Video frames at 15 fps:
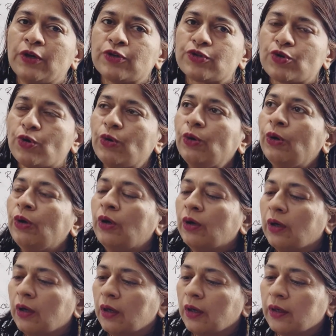So
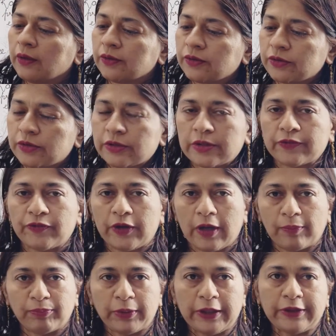uh, we
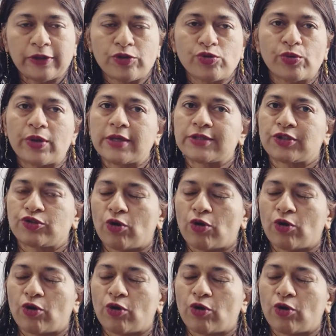complete the today's